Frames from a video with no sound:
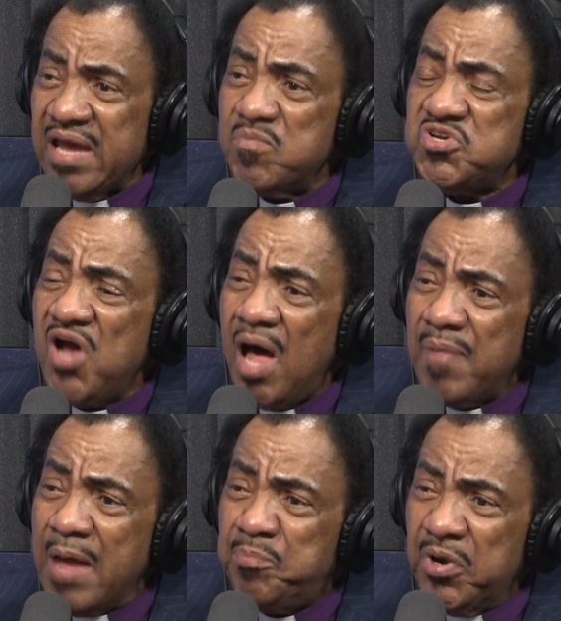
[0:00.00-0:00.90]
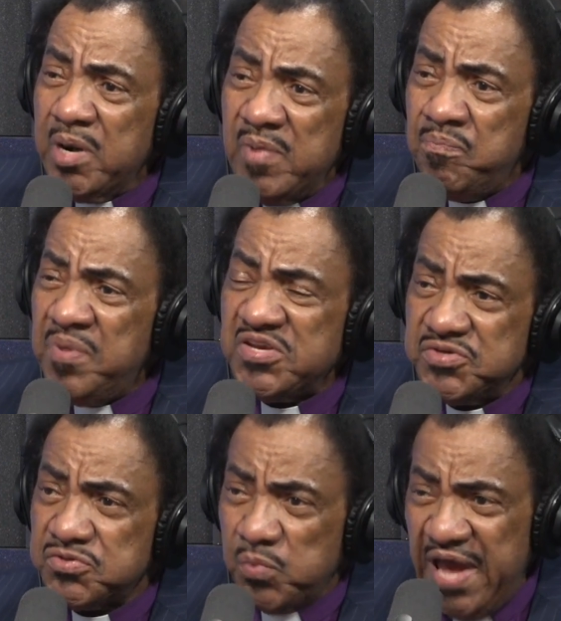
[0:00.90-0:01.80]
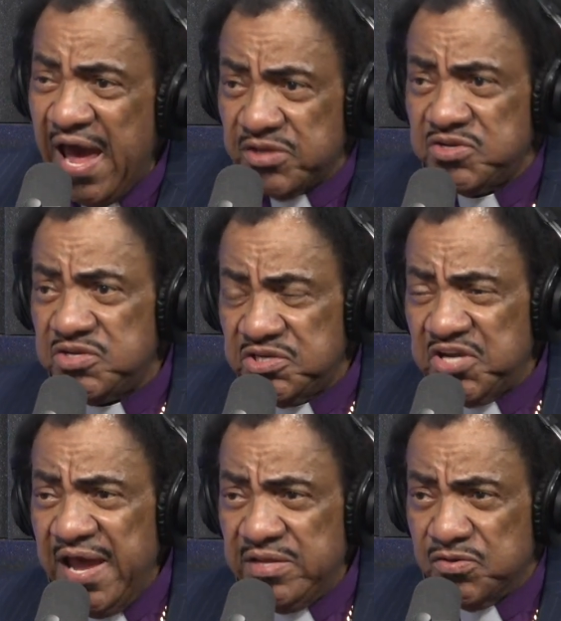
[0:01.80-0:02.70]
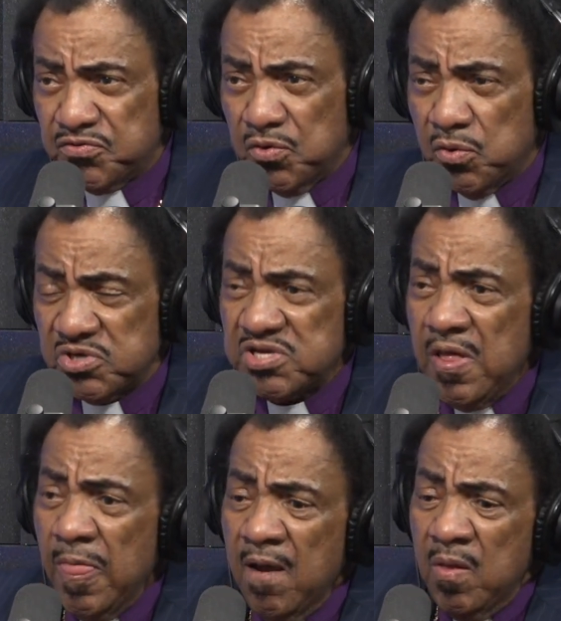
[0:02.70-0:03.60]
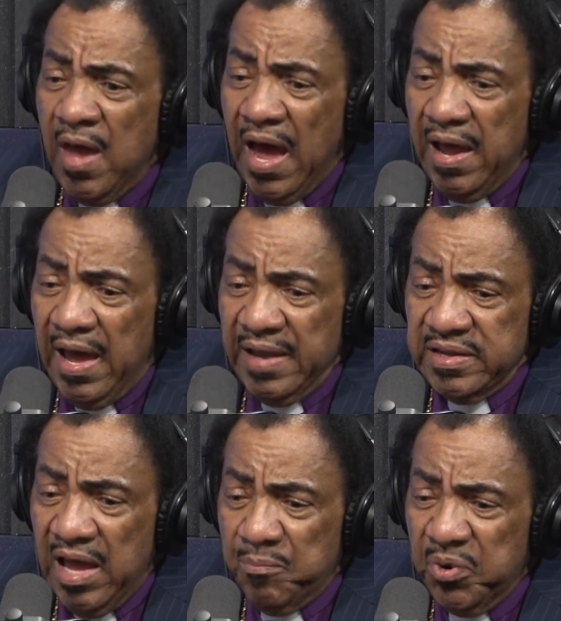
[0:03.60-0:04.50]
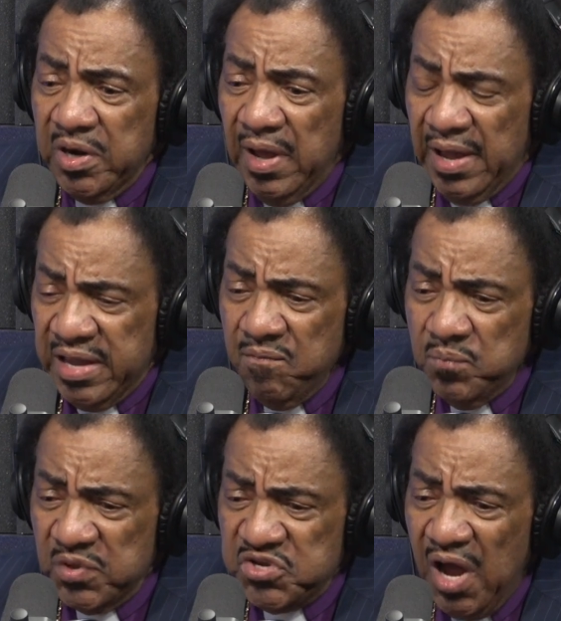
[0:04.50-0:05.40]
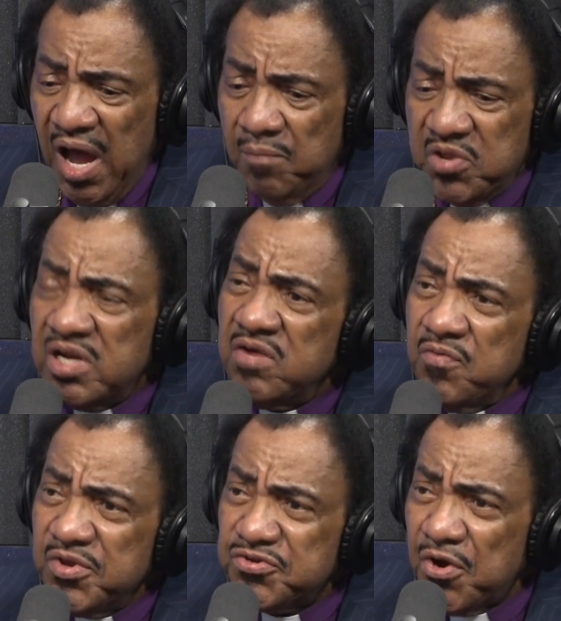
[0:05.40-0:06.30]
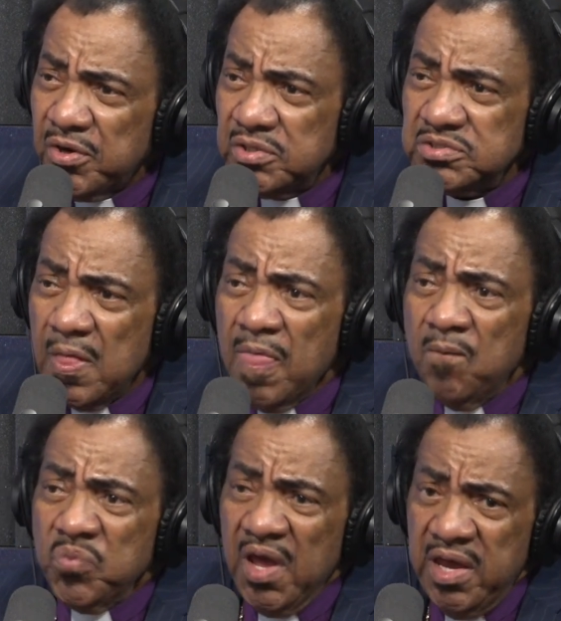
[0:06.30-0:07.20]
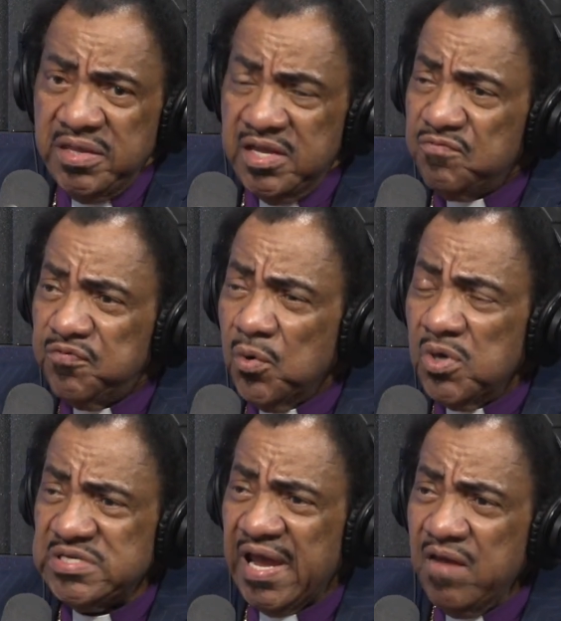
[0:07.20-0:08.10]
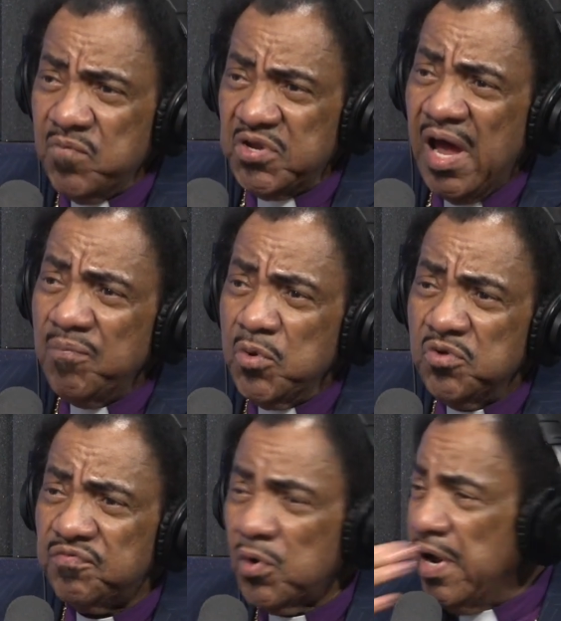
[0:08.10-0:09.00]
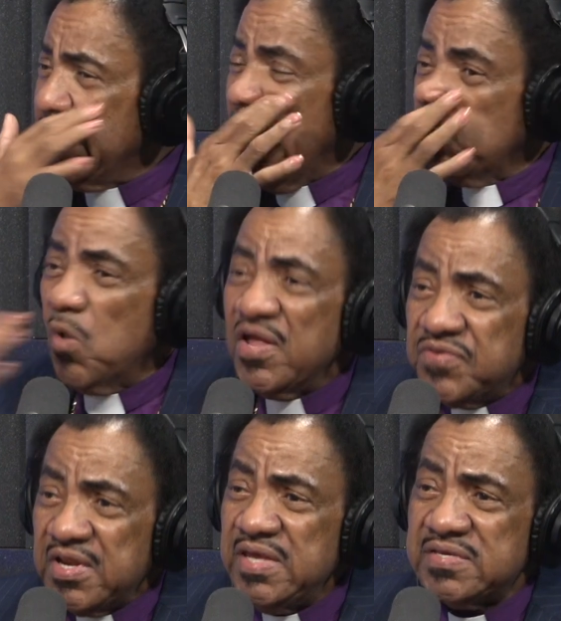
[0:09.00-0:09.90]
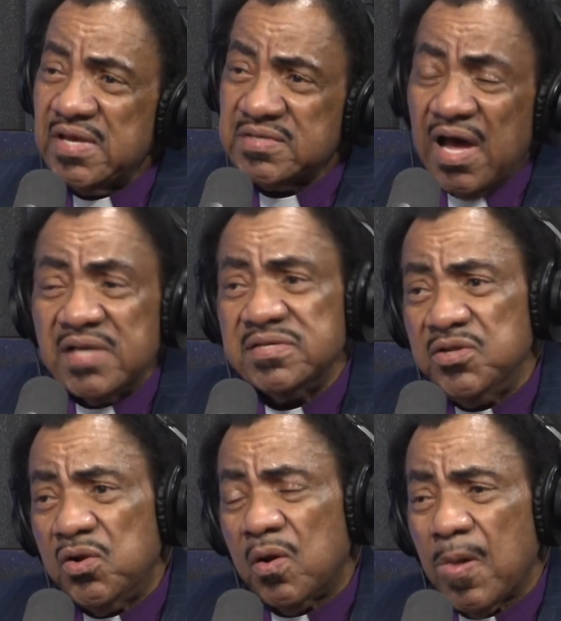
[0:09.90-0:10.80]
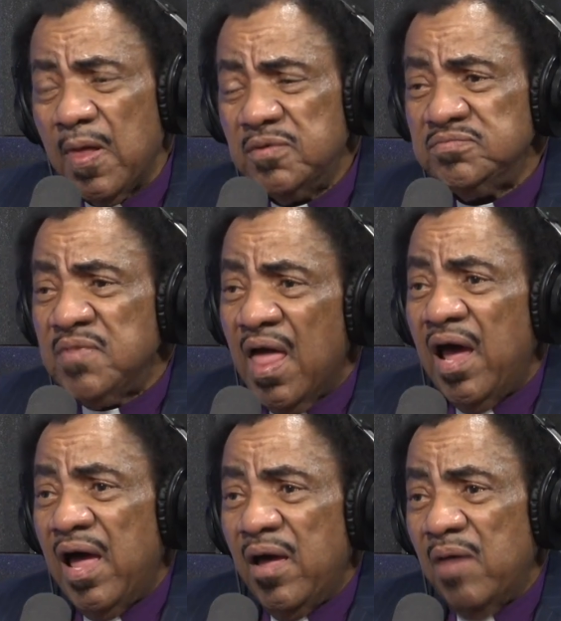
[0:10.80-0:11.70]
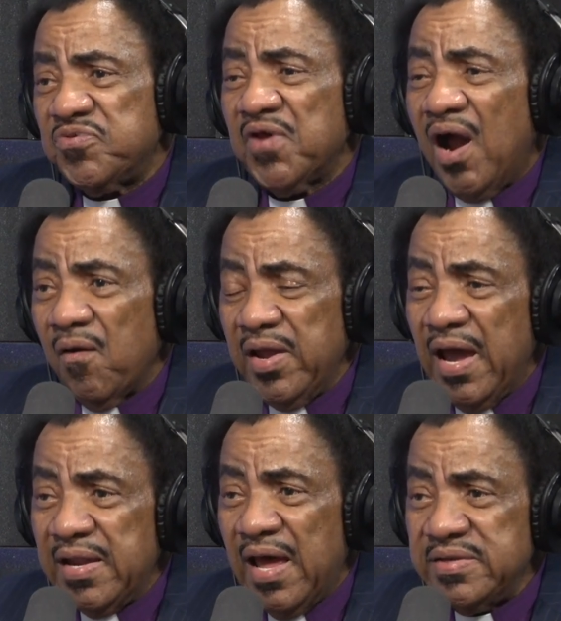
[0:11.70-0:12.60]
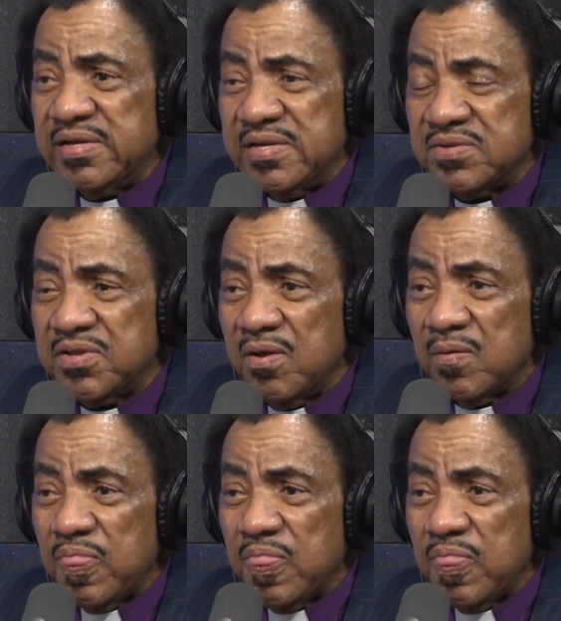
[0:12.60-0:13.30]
him a job, I put him in business. We had chains of stores. I gave him a job delivering circles. He did floors. I gave him a job doing the floor. And not once did he say, cousin, you know, I'm sorry I did this to you.